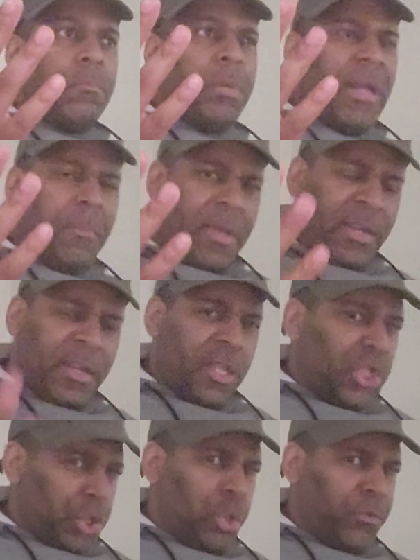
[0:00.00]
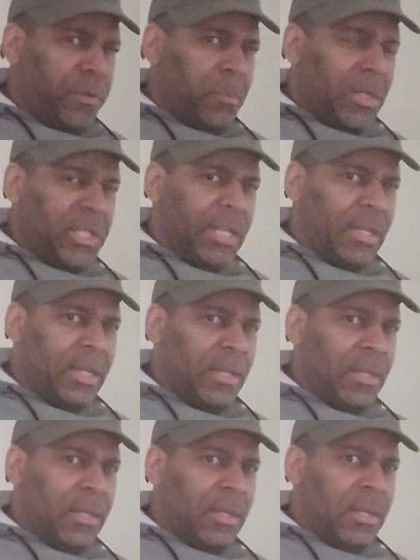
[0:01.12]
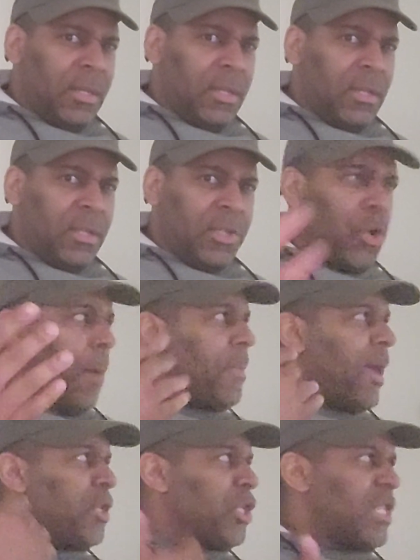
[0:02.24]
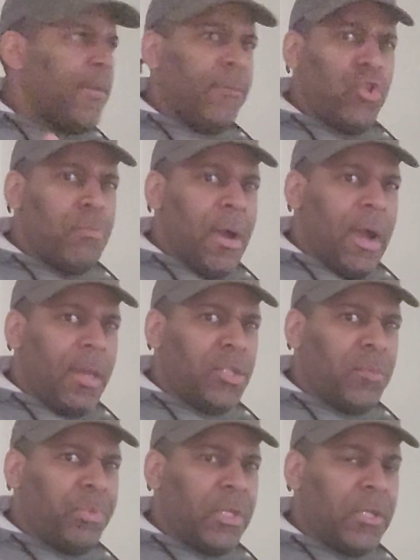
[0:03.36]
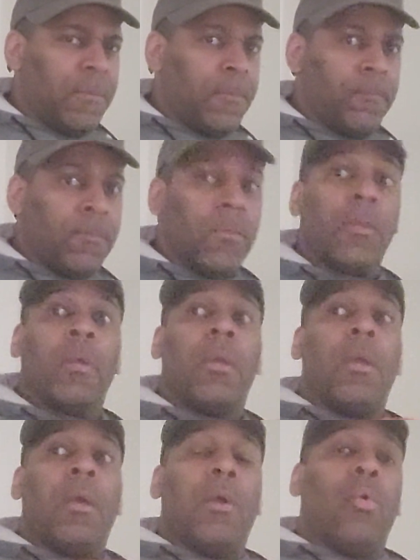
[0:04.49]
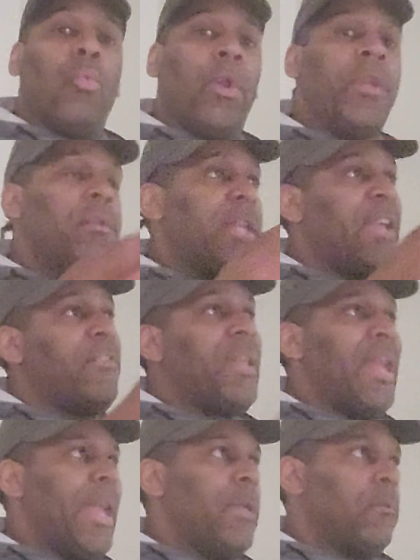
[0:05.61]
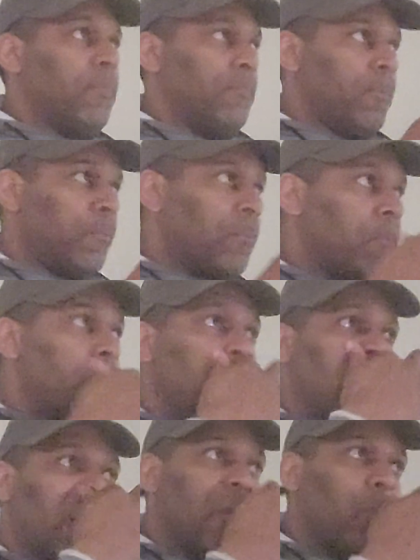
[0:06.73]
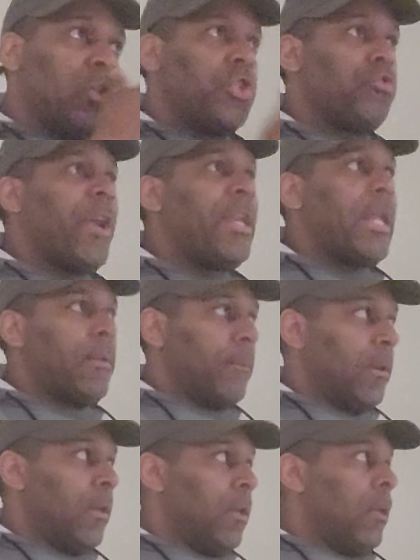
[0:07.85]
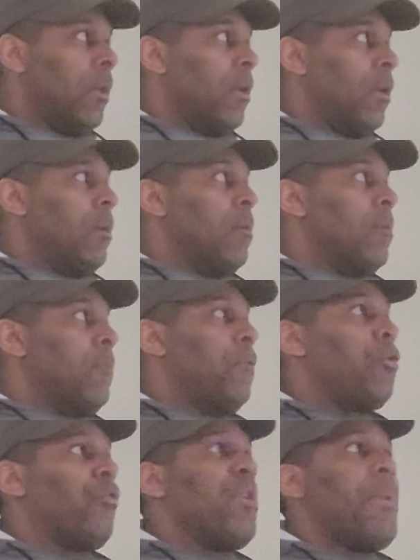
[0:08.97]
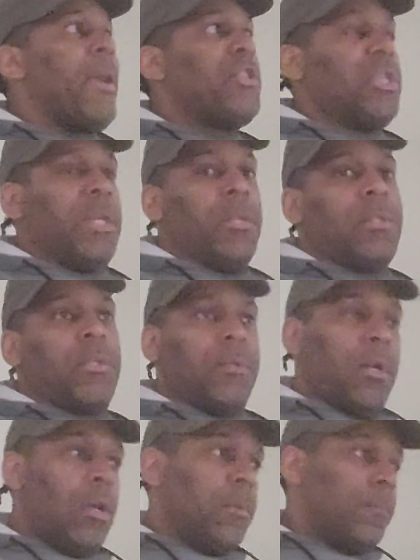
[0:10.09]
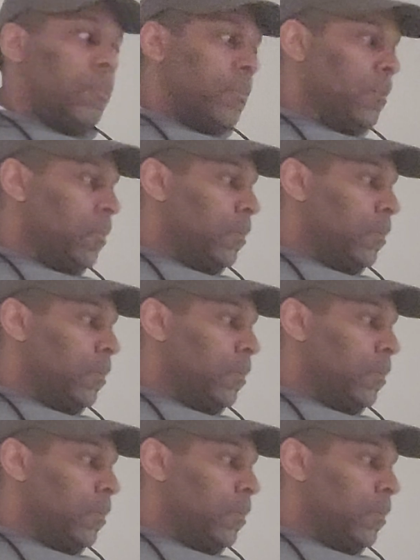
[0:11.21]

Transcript: But I'm making an excuse for him by saying that? So I'm not just giving you my honest opinion? When David Haye was training for the rematch against Tony